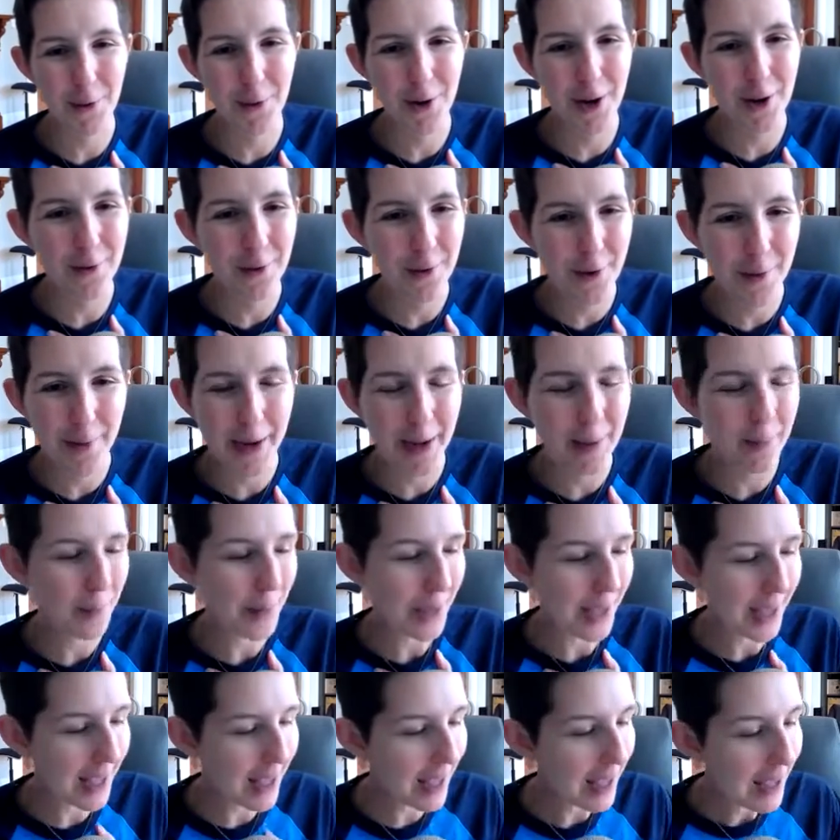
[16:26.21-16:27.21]
whatever it might
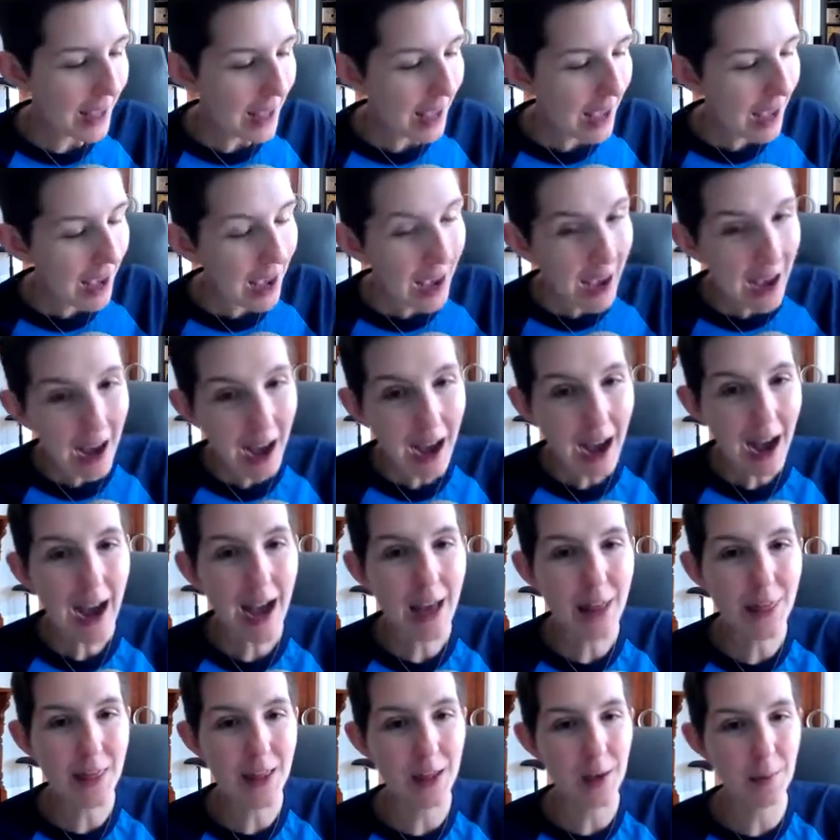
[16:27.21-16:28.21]
be,
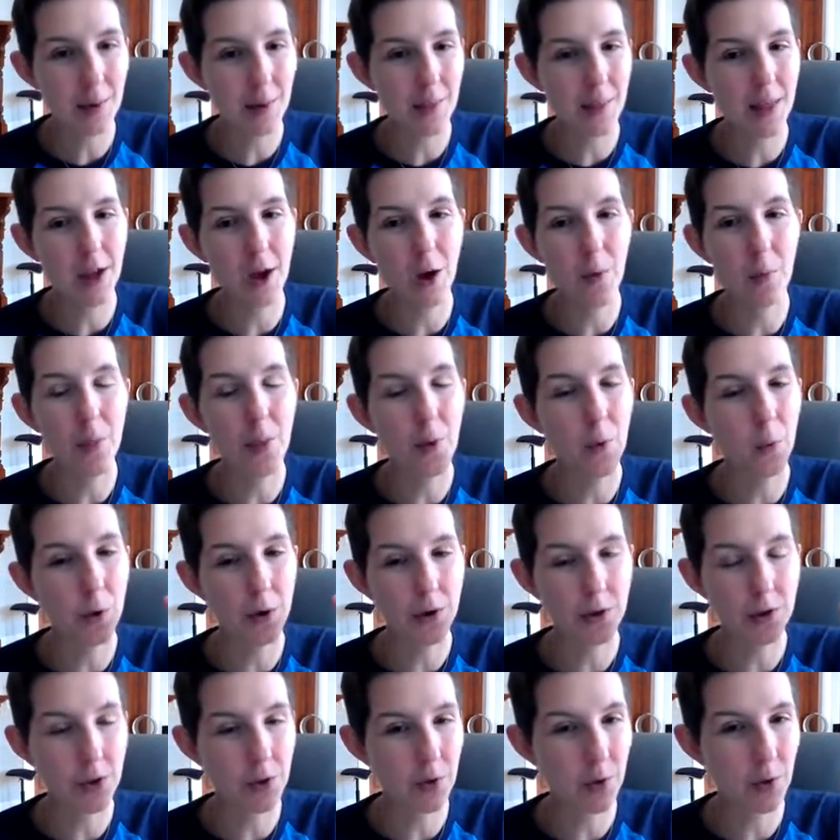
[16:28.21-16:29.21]
I think about the help that
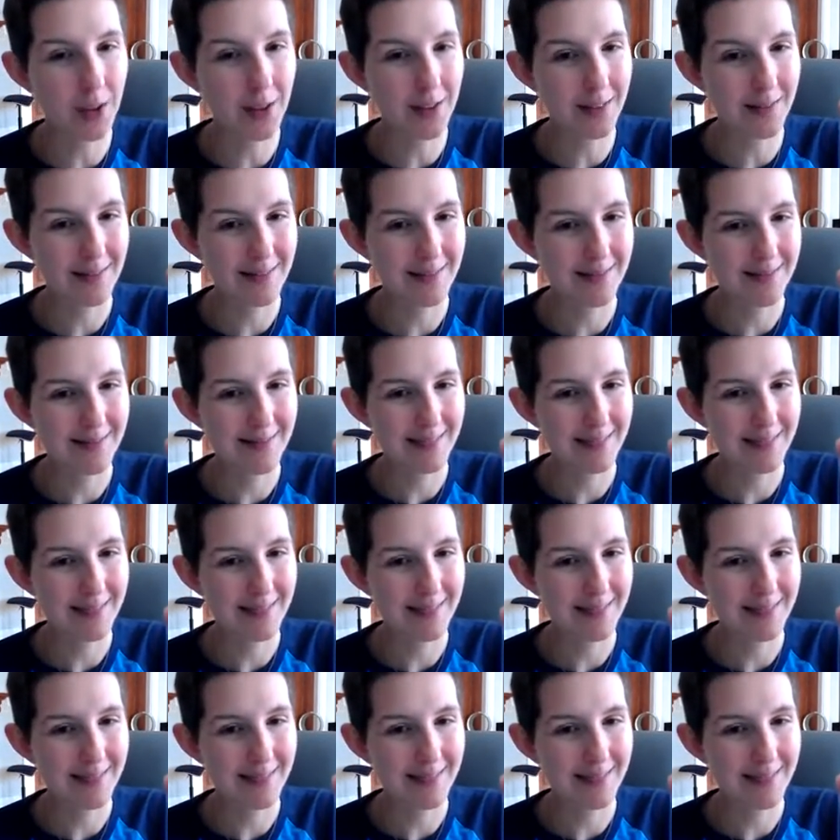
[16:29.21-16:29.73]
we're doing.